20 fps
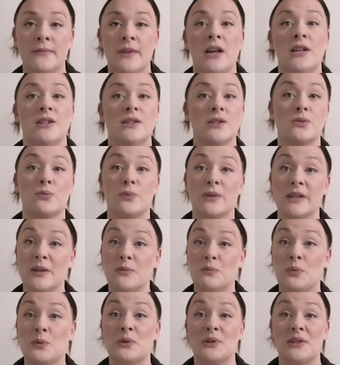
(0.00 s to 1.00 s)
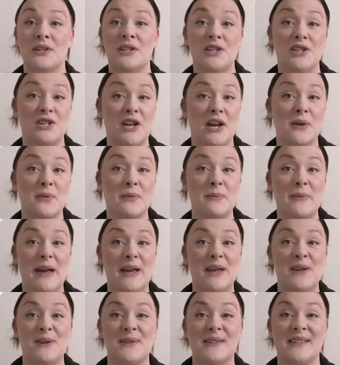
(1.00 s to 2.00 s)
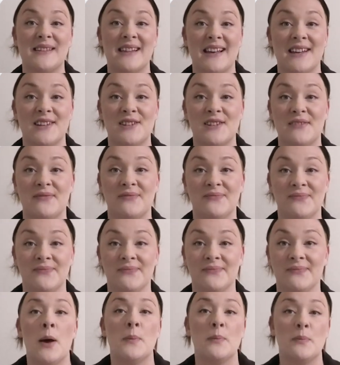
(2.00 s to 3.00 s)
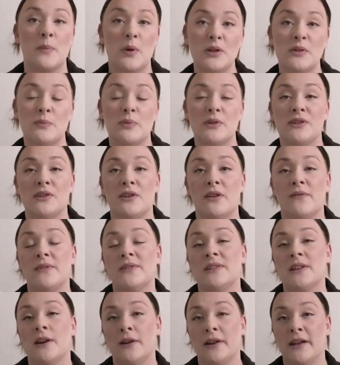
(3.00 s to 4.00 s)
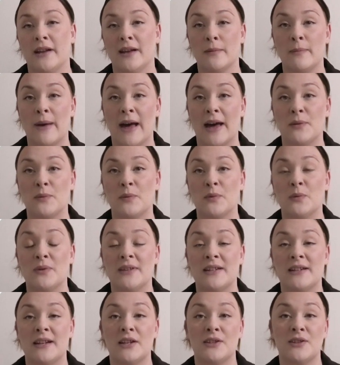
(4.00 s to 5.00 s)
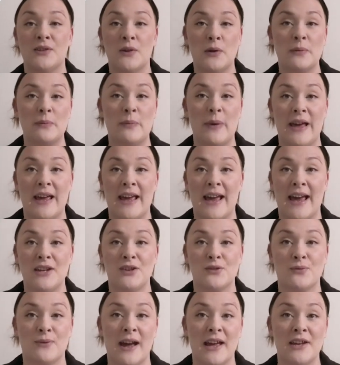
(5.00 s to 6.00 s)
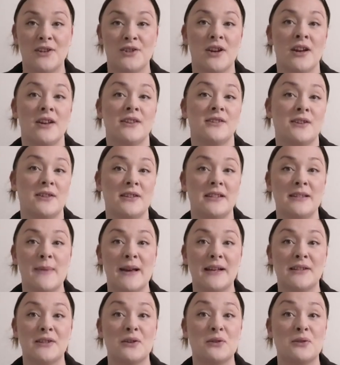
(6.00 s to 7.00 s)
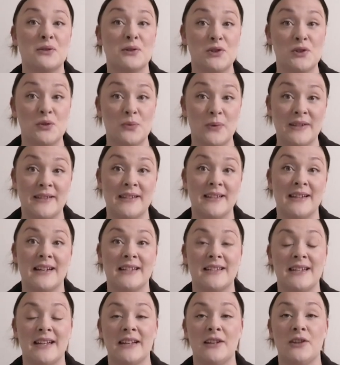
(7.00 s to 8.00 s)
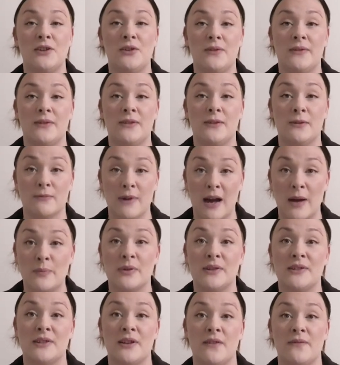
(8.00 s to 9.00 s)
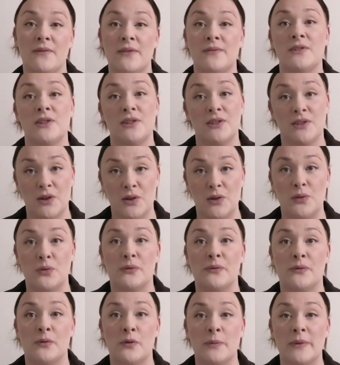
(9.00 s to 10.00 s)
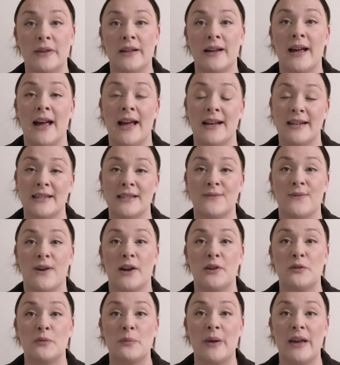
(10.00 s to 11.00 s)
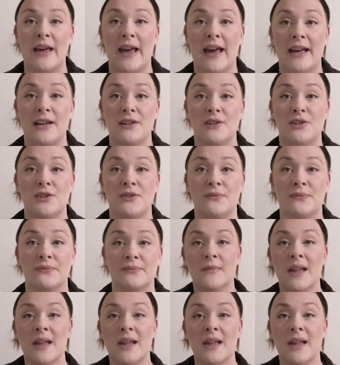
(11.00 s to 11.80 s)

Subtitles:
So it's really important to check when making your selection. Most preservatives are only compatible within a certain pH range, so this makes it crucial when selecting the right preservative to suit your formula and its final pH.